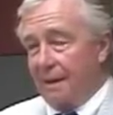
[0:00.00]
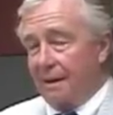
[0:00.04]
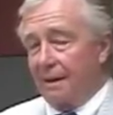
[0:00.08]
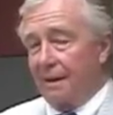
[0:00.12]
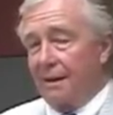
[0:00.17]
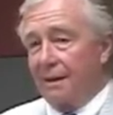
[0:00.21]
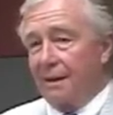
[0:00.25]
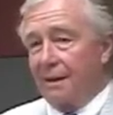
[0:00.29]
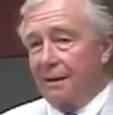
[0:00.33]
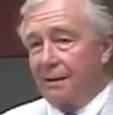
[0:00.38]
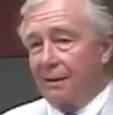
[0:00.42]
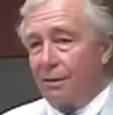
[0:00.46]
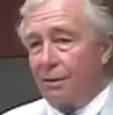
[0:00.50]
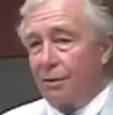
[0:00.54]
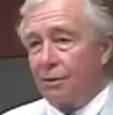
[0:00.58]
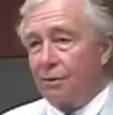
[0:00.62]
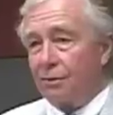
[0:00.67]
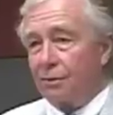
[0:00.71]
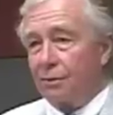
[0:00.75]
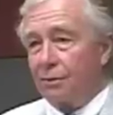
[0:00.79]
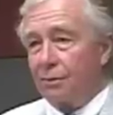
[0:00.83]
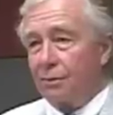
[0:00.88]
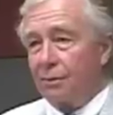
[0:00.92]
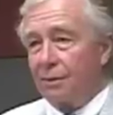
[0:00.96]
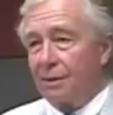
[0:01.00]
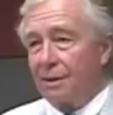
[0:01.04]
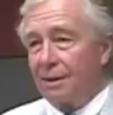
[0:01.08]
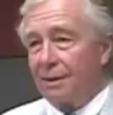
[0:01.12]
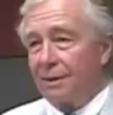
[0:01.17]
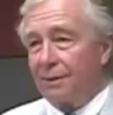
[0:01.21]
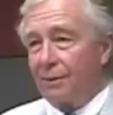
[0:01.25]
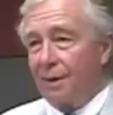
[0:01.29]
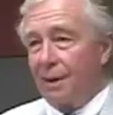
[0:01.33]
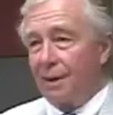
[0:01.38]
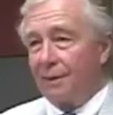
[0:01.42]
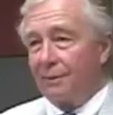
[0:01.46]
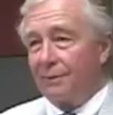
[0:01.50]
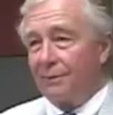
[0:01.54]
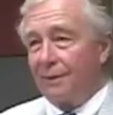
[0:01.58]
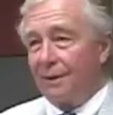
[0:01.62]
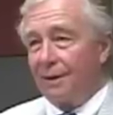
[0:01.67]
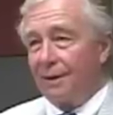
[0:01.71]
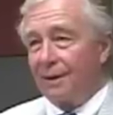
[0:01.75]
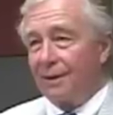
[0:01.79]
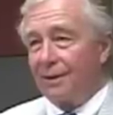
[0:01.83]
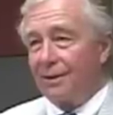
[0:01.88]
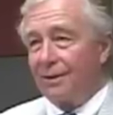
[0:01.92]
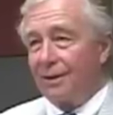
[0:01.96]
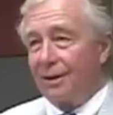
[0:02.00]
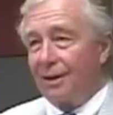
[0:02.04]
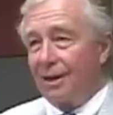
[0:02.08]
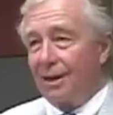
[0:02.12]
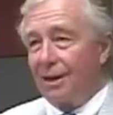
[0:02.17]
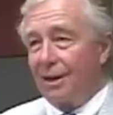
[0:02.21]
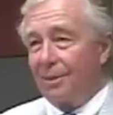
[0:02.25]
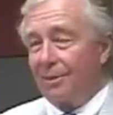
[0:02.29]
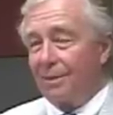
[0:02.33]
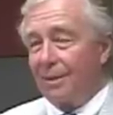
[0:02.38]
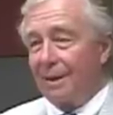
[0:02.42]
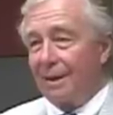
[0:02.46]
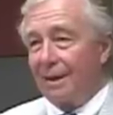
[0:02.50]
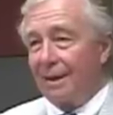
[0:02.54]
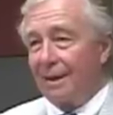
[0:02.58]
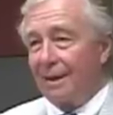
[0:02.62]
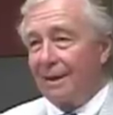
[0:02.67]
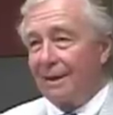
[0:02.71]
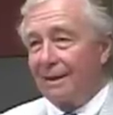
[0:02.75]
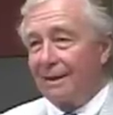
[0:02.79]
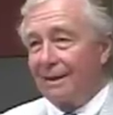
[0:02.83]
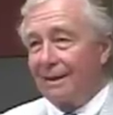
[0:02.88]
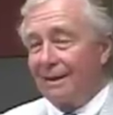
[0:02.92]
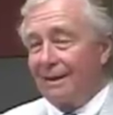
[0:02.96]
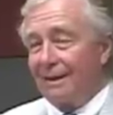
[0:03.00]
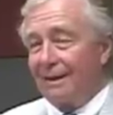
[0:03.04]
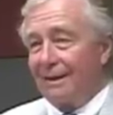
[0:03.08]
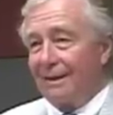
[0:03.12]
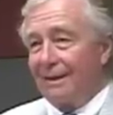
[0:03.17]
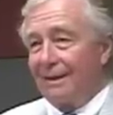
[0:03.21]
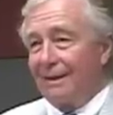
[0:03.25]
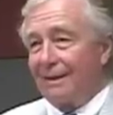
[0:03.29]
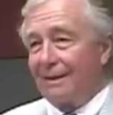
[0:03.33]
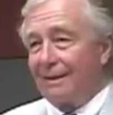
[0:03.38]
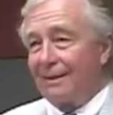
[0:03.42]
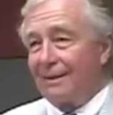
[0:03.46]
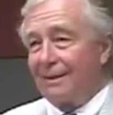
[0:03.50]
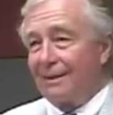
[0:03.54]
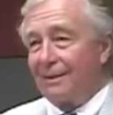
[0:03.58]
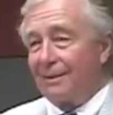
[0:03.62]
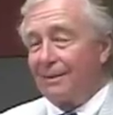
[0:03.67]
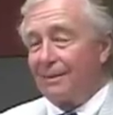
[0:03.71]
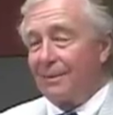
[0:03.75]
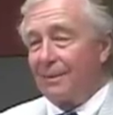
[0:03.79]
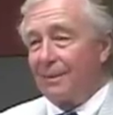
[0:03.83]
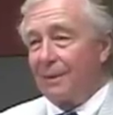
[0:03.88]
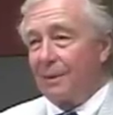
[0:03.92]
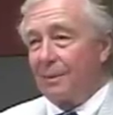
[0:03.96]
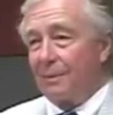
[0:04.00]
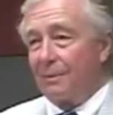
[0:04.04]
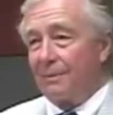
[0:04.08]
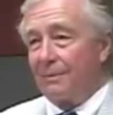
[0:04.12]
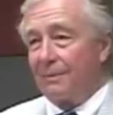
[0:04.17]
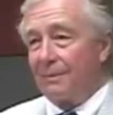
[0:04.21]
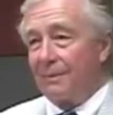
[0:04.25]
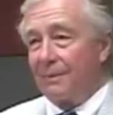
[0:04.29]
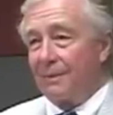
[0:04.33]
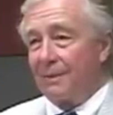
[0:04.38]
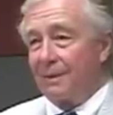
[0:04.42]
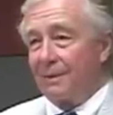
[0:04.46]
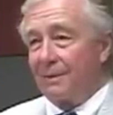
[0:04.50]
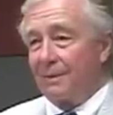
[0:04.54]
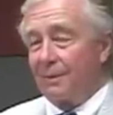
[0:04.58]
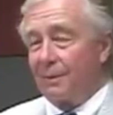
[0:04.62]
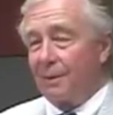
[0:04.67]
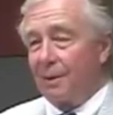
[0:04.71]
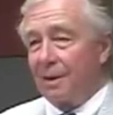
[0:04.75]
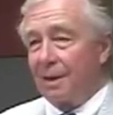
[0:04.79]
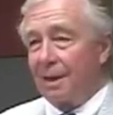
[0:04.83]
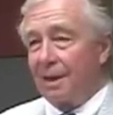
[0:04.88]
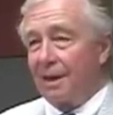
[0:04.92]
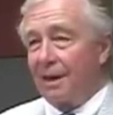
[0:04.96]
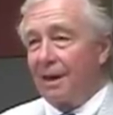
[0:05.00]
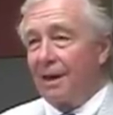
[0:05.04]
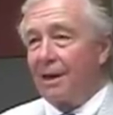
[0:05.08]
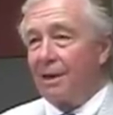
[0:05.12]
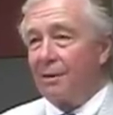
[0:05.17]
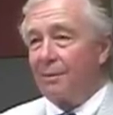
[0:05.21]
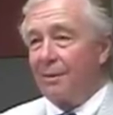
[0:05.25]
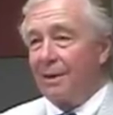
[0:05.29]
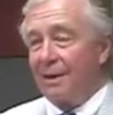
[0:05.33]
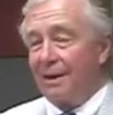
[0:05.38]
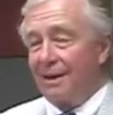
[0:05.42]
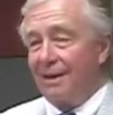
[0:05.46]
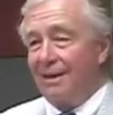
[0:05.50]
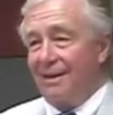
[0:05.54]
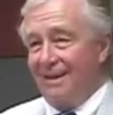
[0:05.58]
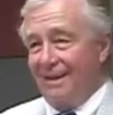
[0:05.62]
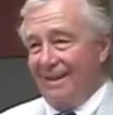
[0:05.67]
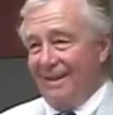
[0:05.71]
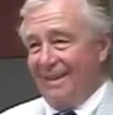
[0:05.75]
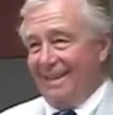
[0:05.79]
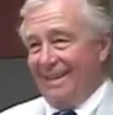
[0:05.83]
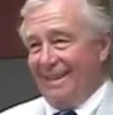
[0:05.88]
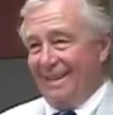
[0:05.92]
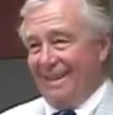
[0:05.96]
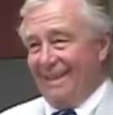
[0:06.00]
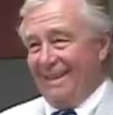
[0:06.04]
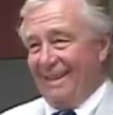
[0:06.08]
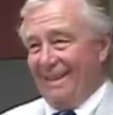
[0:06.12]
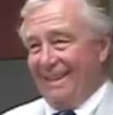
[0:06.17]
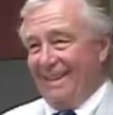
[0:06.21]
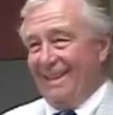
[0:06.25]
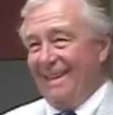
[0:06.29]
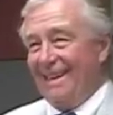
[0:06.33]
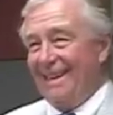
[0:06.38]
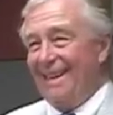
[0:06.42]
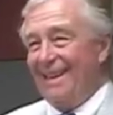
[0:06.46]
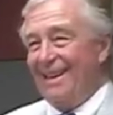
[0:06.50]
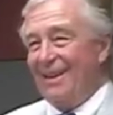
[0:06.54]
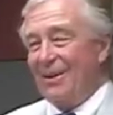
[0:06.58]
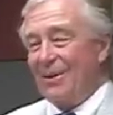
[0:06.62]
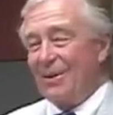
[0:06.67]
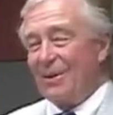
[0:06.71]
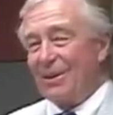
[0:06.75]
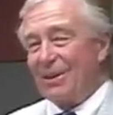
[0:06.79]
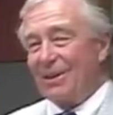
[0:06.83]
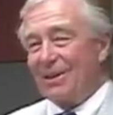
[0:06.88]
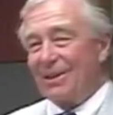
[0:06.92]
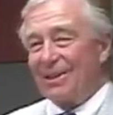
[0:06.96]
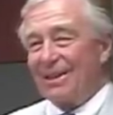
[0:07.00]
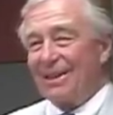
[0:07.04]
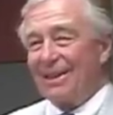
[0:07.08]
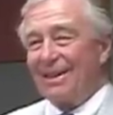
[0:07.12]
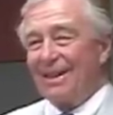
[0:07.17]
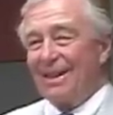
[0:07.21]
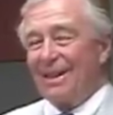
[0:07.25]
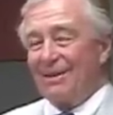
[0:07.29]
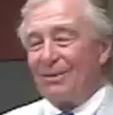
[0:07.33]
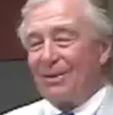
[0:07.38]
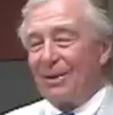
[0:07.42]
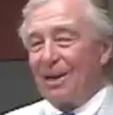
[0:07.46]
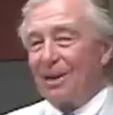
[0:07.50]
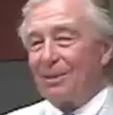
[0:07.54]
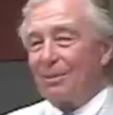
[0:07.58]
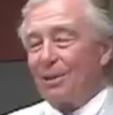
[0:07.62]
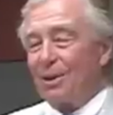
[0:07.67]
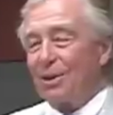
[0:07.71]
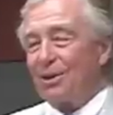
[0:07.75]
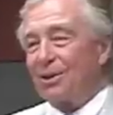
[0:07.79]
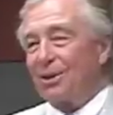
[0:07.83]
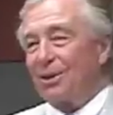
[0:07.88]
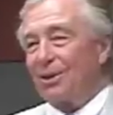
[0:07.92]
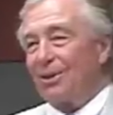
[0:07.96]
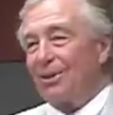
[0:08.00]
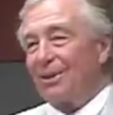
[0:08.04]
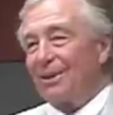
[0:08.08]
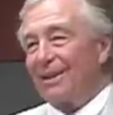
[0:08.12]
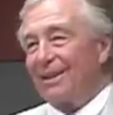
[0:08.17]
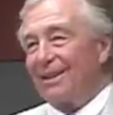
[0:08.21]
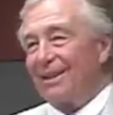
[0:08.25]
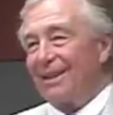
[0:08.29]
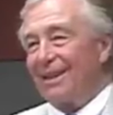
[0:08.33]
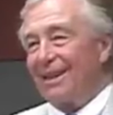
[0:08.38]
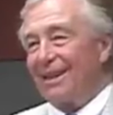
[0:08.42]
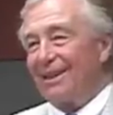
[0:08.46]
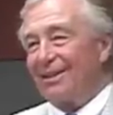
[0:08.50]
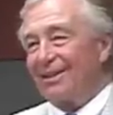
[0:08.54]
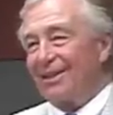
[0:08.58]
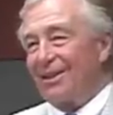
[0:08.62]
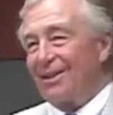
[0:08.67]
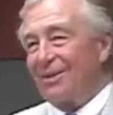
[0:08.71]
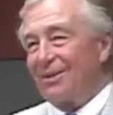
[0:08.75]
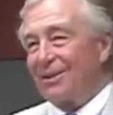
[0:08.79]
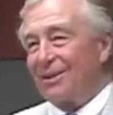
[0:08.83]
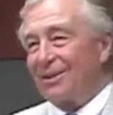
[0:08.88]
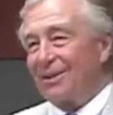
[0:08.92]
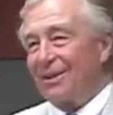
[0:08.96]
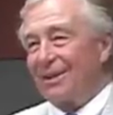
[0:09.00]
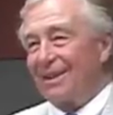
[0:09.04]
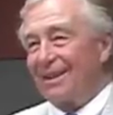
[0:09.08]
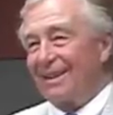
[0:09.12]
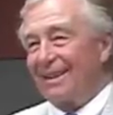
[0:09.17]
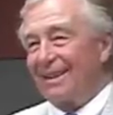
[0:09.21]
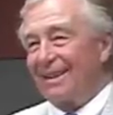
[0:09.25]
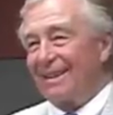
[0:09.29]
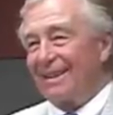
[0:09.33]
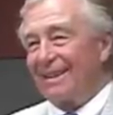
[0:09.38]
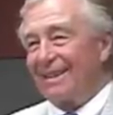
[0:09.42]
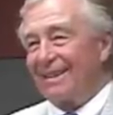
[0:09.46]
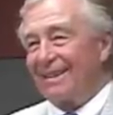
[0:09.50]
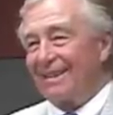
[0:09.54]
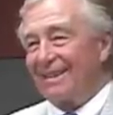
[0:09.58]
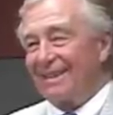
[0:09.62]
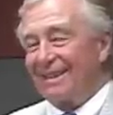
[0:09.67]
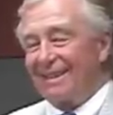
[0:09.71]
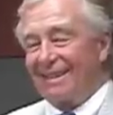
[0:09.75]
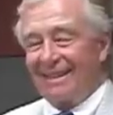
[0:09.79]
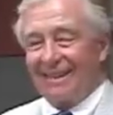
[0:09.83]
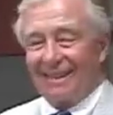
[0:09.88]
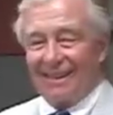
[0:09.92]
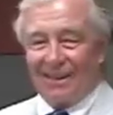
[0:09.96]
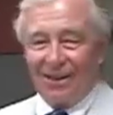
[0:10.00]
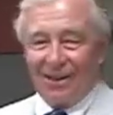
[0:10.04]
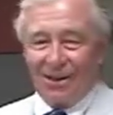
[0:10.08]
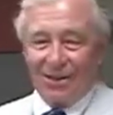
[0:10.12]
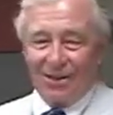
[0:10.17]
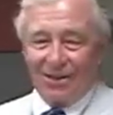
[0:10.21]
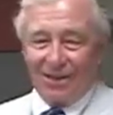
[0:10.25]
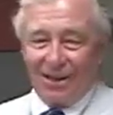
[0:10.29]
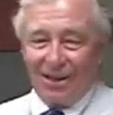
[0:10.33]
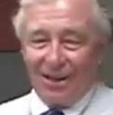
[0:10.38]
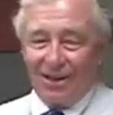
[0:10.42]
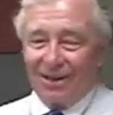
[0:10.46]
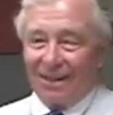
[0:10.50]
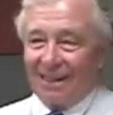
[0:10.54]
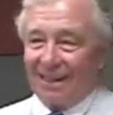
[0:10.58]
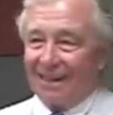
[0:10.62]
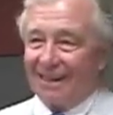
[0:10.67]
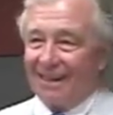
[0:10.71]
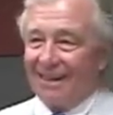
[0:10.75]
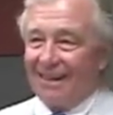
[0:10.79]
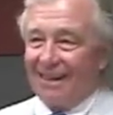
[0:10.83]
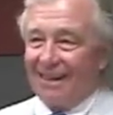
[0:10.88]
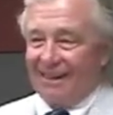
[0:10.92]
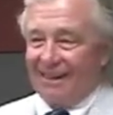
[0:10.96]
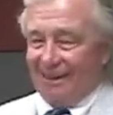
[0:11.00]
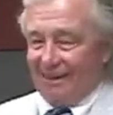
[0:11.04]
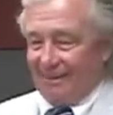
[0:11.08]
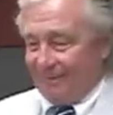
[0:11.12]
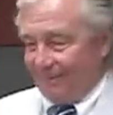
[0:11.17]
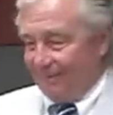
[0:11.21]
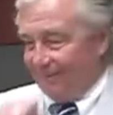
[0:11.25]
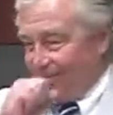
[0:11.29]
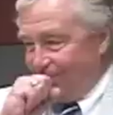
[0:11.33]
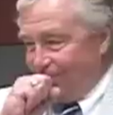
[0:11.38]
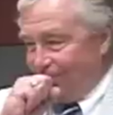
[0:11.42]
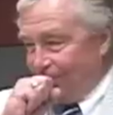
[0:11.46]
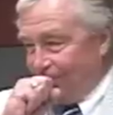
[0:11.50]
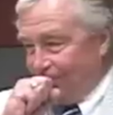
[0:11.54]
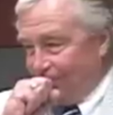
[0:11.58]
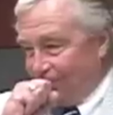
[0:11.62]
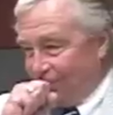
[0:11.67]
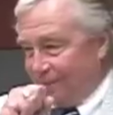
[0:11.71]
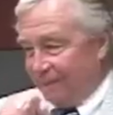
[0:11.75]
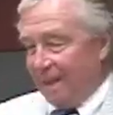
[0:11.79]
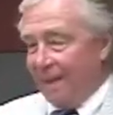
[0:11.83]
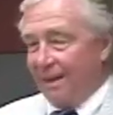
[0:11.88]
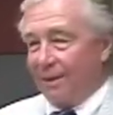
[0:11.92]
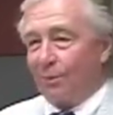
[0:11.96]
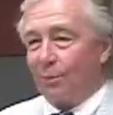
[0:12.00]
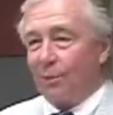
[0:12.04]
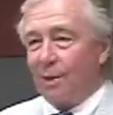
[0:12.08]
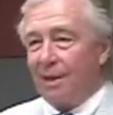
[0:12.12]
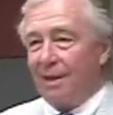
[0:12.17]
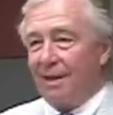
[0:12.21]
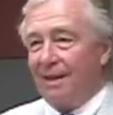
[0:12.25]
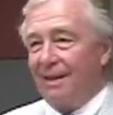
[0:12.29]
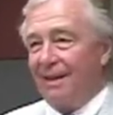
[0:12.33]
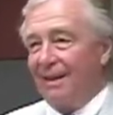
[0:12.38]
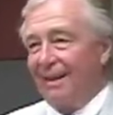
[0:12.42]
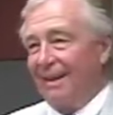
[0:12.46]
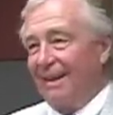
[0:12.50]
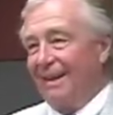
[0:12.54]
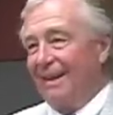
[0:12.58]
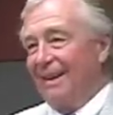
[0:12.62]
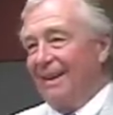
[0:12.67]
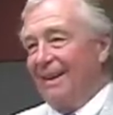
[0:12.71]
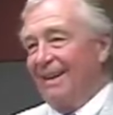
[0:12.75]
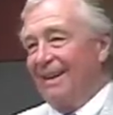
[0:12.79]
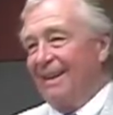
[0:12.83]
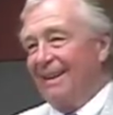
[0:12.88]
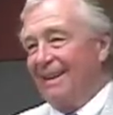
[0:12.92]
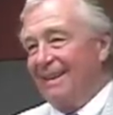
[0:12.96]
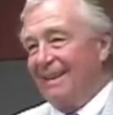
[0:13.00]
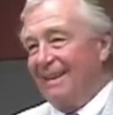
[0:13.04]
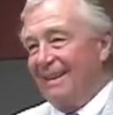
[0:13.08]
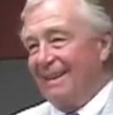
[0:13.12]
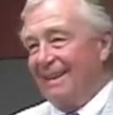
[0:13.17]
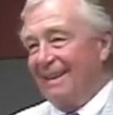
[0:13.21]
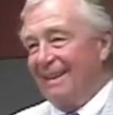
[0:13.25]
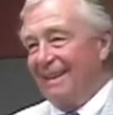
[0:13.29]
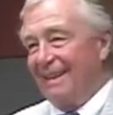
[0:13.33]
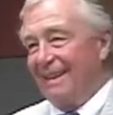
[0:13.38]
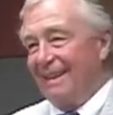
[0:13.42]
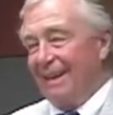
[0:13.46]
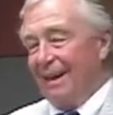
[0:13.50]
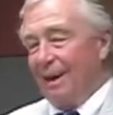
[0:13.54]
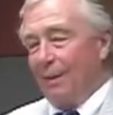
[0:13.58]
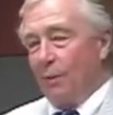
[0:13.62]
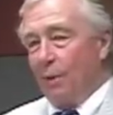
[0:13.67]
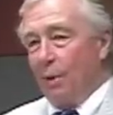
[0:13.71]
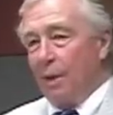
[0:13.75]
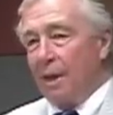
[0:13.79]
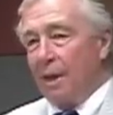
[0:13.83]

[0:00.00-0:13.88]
Got out of law school and tried to find a job, and the one that hired me was Frank Briscoe in the DA's office in Harris County. How long did that last?